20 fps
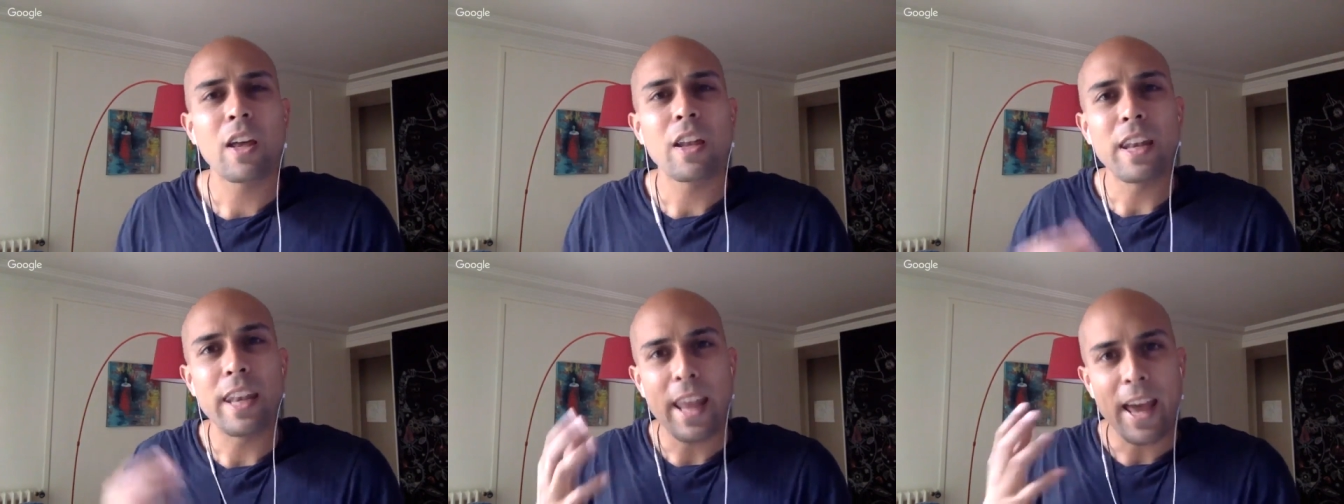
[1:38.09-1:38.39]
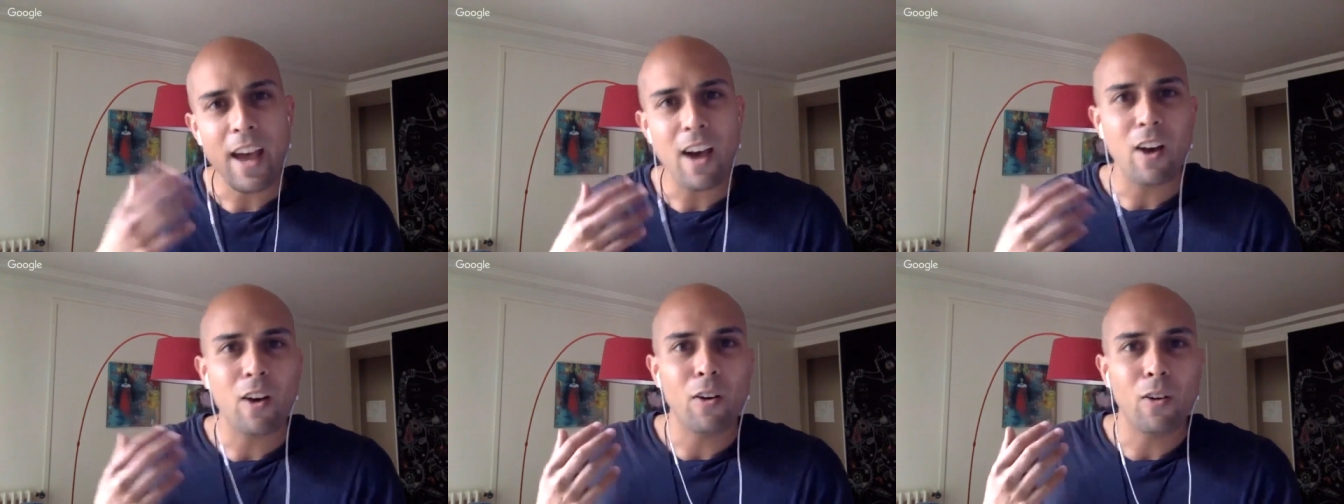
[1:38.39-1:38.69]

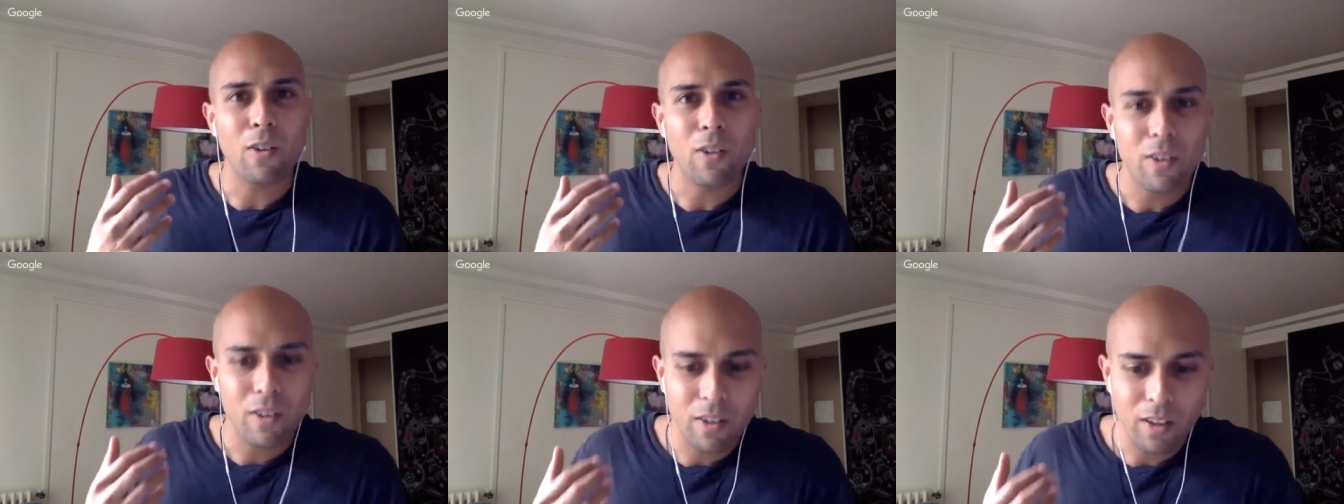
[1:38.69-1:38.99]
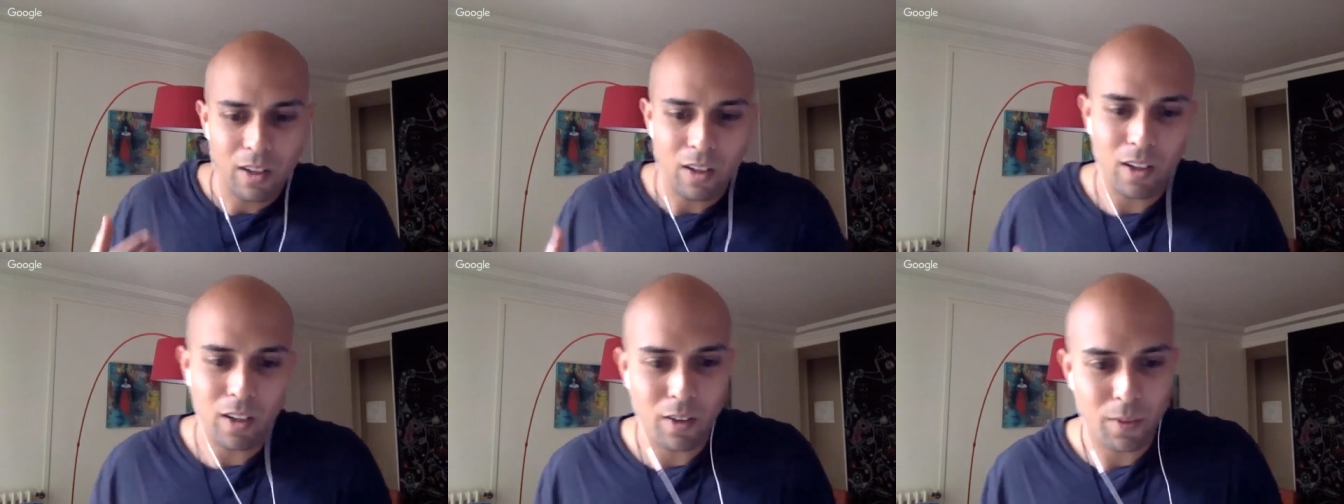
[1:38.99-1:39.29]
Now
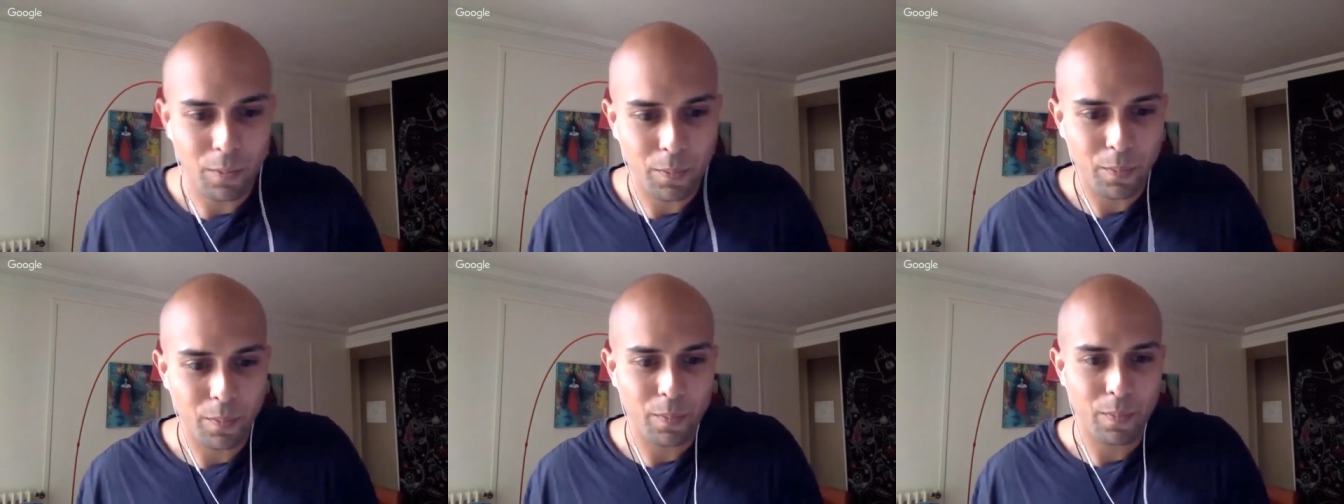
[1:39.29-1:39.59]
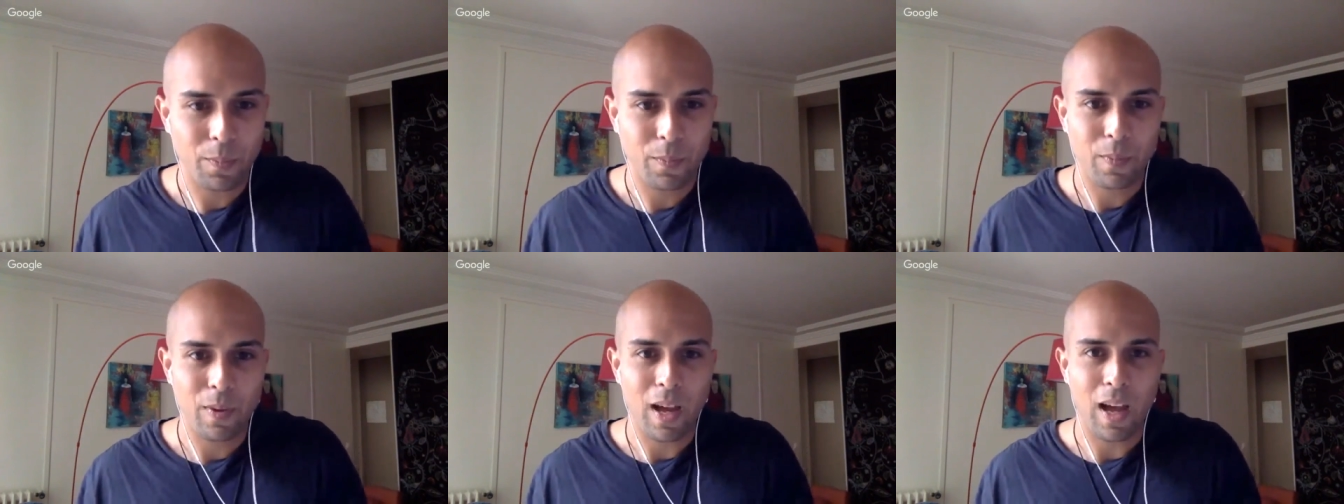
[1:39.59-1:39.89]
um,
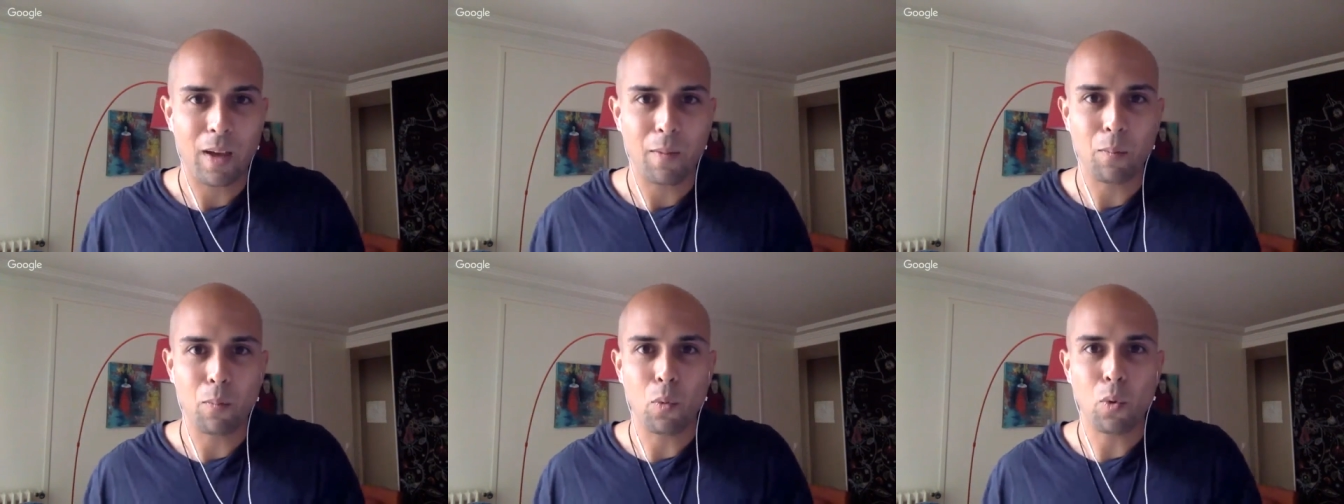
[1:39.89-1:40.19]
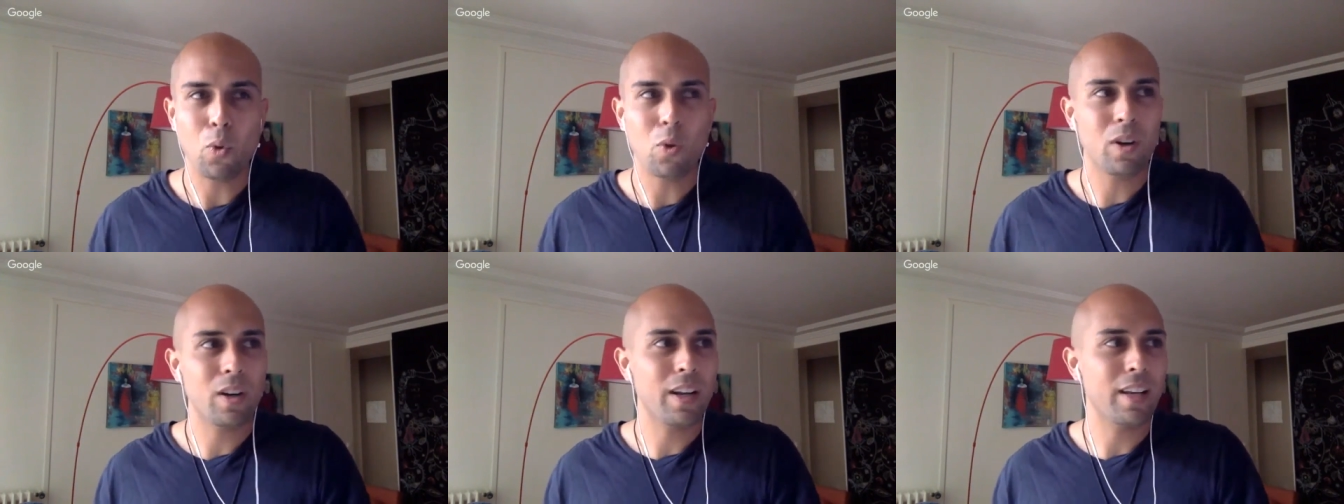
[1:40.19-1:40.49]
I'm
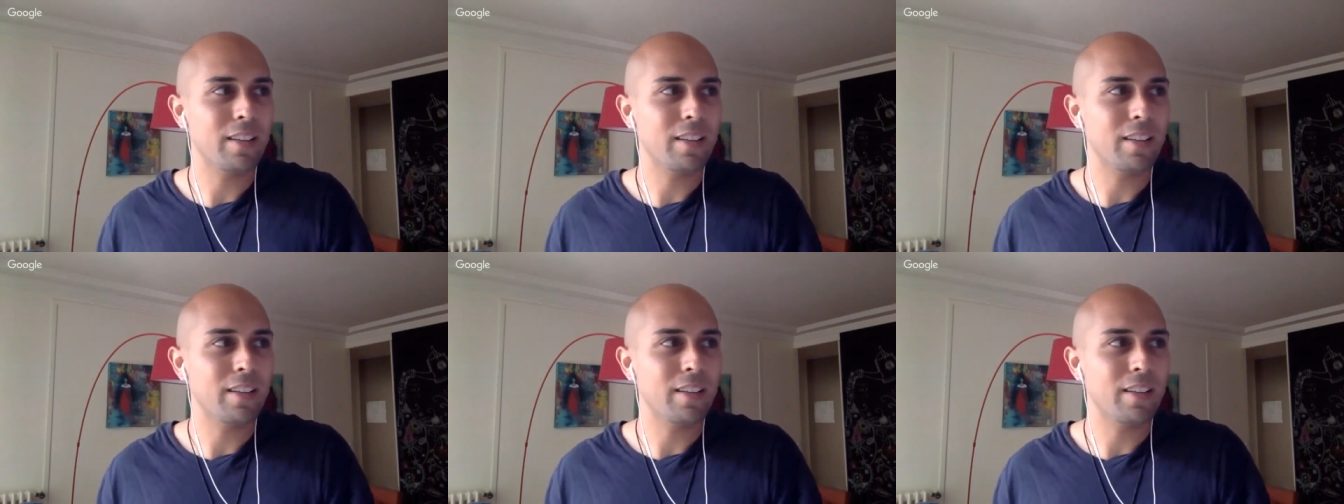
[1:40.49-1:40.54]
more